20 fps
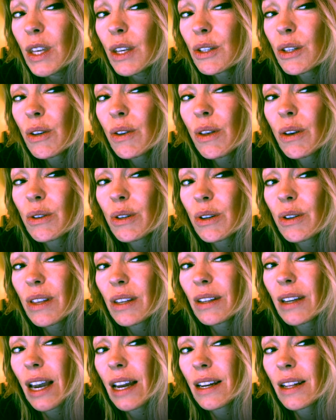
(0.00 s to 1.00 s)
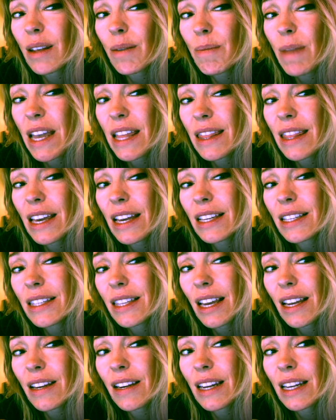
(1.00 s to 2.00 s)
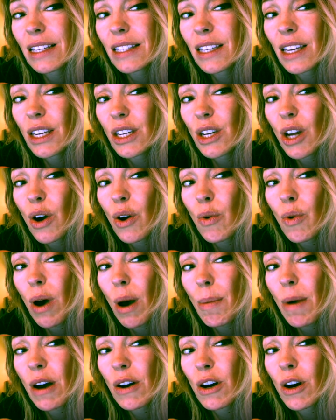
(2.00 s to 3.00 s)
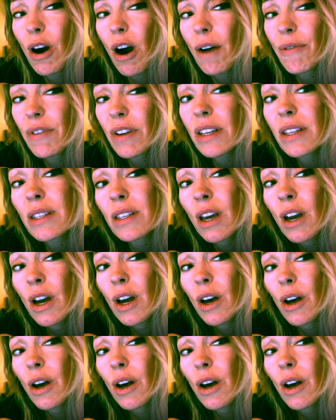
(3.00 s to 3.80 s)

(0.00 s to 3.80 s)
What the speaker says: So those are kind of the main things that you need to know about our office.